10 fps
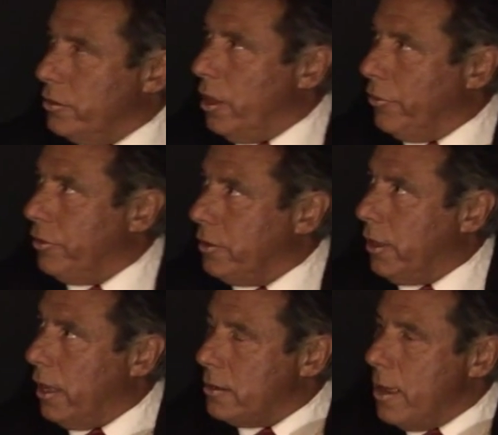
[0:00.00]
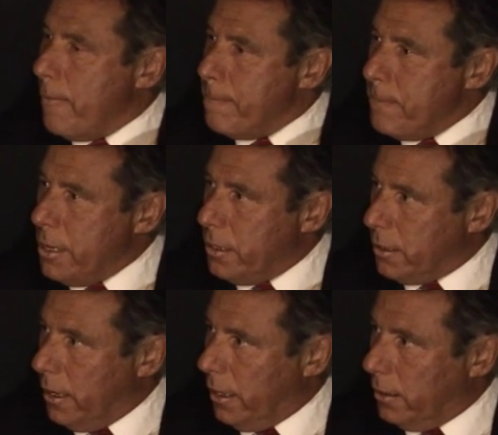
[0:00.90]
nothing can
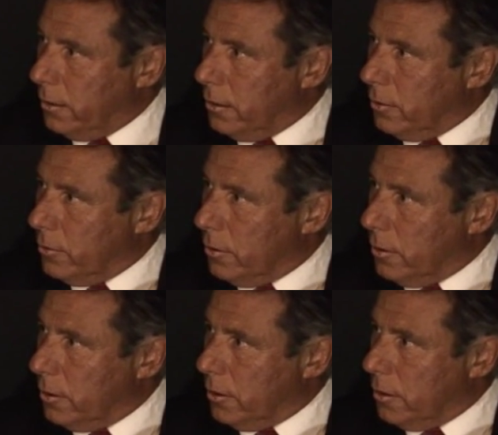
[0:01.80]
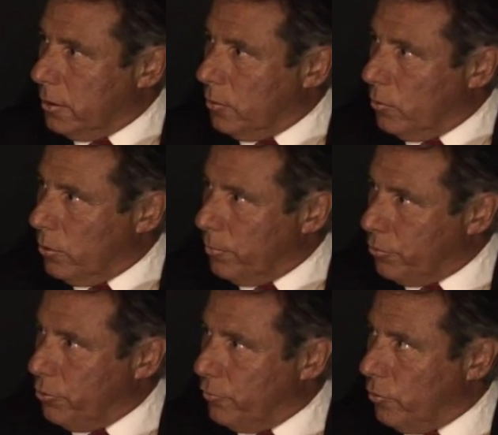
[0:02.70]
mitigate or
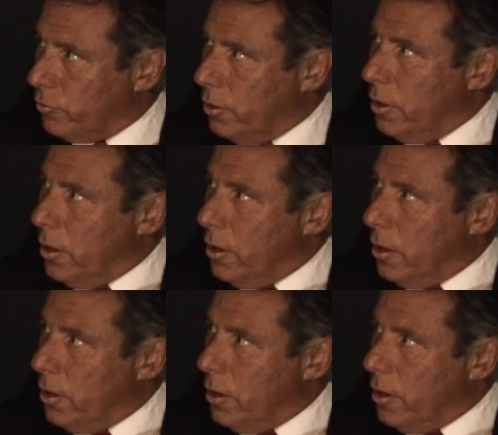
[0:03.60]
improve it.